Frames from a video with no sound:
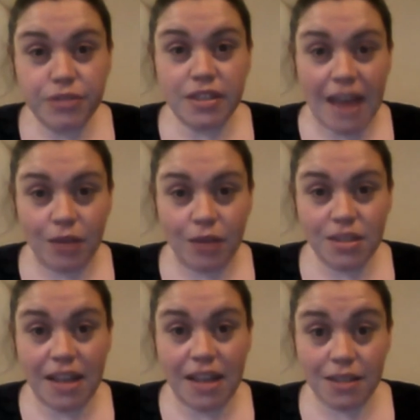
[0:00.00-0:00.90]
new
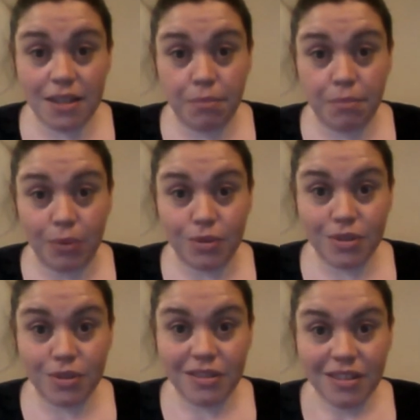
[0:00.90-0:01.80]
sounds and
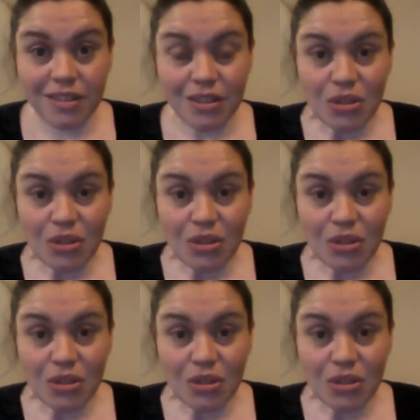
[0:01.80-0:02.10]
symbols.